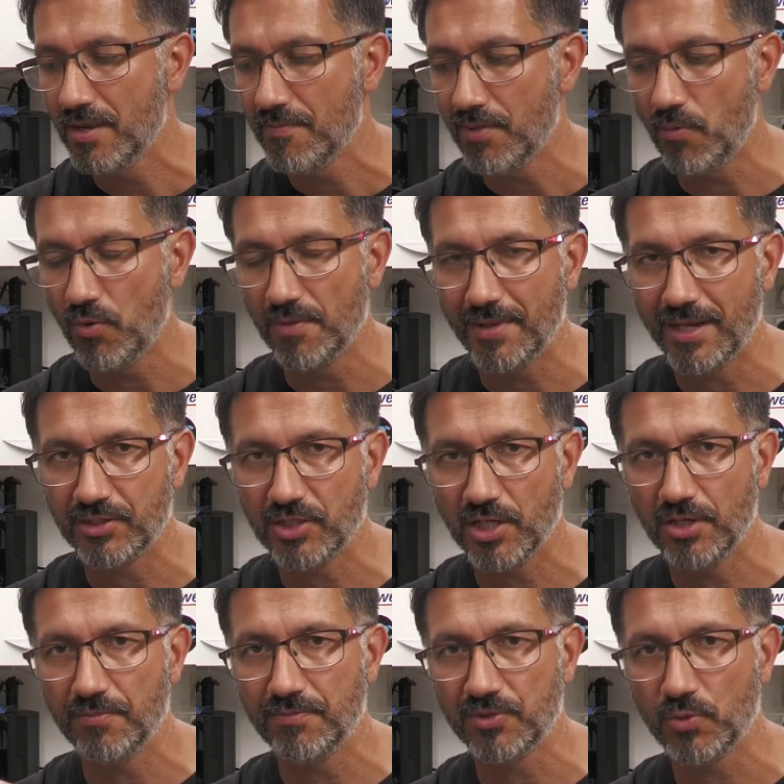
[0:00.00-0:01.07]
But I want to be able to
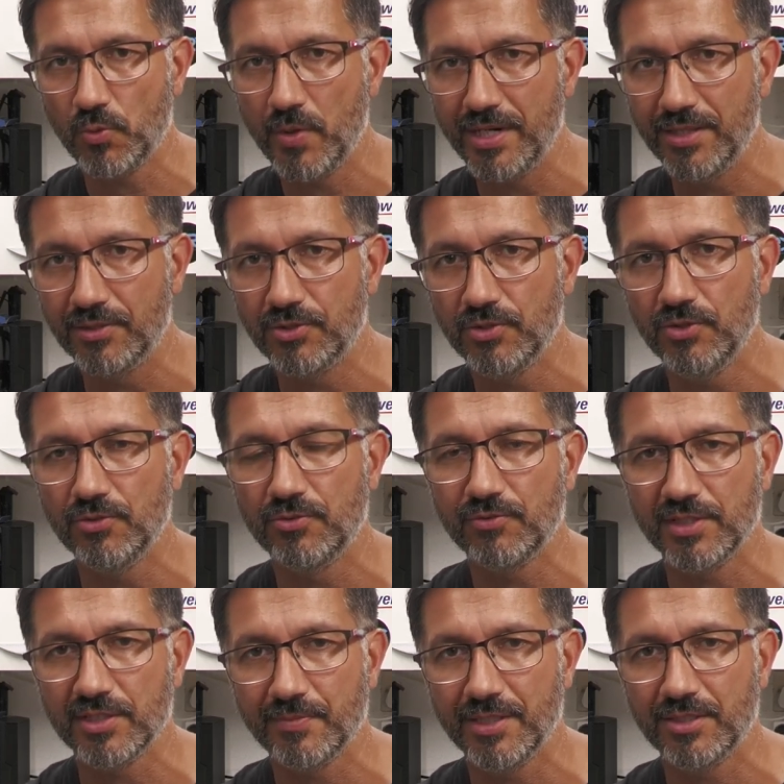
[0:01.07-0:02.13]
go between the two
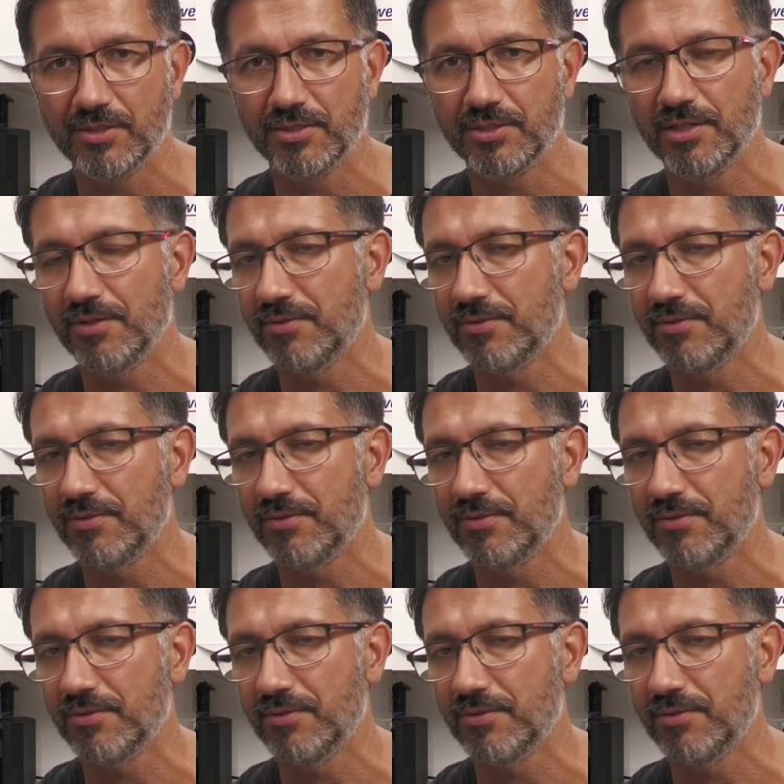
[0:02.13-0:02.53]
transmitters,